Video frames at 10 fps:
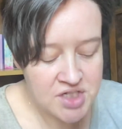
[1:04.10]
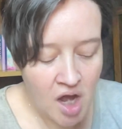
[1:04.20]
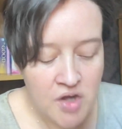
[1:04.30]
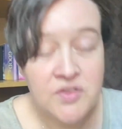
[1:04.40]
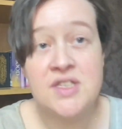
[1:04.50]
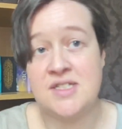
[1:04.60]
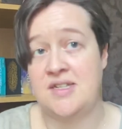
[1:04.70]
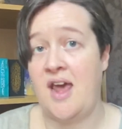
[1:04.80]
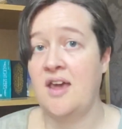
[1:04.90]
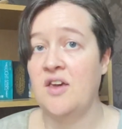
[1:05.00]
own this
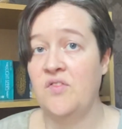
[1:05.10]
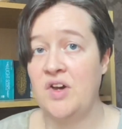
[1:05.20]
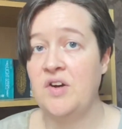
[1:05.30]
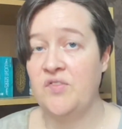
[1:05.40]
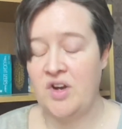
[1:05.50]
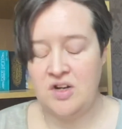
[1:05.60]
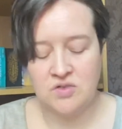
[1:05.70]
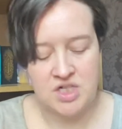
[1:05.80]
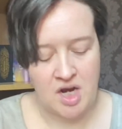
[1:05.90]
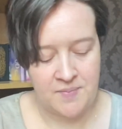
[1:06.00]
deck a very, very long
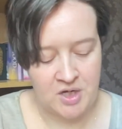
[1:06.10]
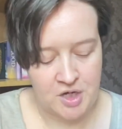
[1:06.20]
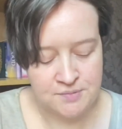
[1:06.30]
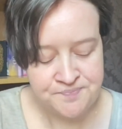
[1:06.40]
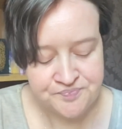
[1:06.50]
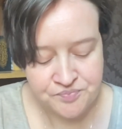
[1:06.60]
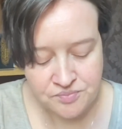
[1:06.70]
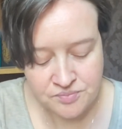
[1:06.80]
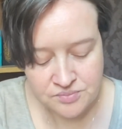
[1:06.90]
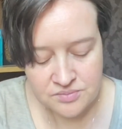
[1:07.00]
time ago,
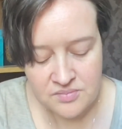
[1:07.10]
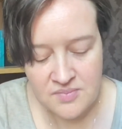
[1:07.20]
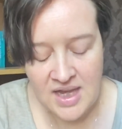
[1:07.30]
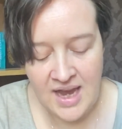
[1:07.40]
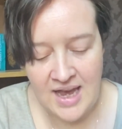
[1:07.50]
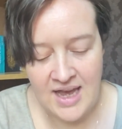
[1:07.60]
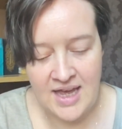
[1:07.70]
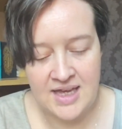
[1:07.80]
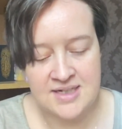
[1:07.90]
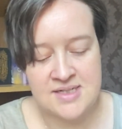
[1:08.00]

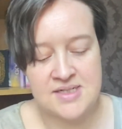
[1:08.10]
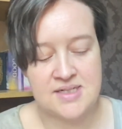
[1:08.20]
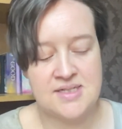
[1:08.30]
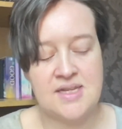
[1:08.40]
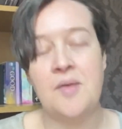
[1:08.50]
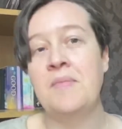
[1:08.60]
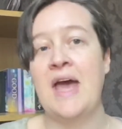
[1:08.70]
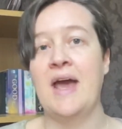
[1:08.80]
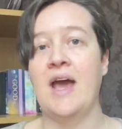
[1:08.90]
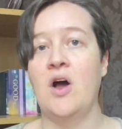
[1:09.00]
and
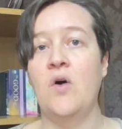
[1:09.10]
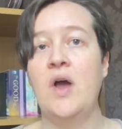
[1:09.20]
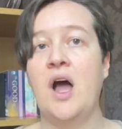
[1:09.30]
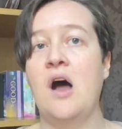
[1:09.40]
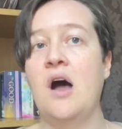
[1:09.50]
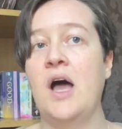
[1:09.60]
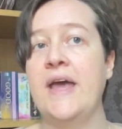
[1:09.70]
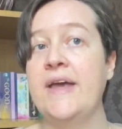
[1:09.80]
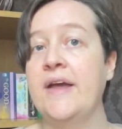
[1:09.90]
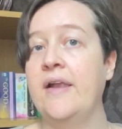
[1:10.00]
somehow
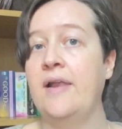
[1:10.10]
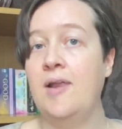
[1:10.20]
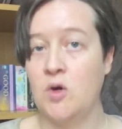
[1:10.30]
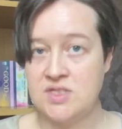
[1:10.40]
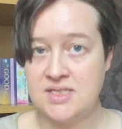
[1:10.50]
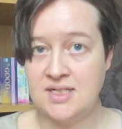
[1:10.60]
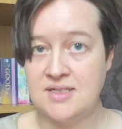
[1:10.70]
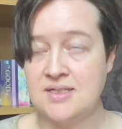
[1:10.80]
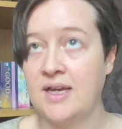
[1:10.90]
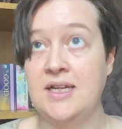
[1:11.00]
I lost it.
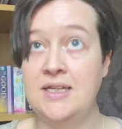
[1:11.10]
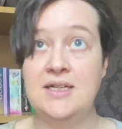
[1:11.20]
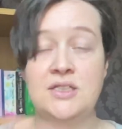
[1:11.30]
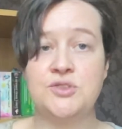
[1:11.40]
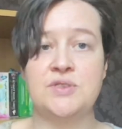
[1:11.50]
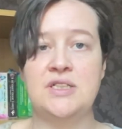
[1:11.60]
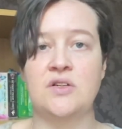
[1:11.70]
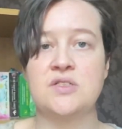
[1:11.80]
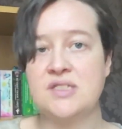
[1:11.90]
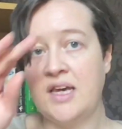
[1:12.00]
Like, I literally
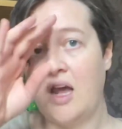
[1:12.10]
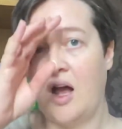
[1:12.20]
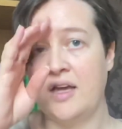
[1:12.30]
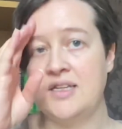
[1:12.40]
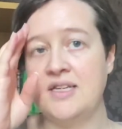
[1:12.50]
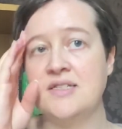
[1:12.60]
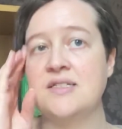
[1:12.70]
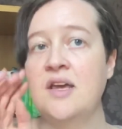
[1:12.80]
lost it. It's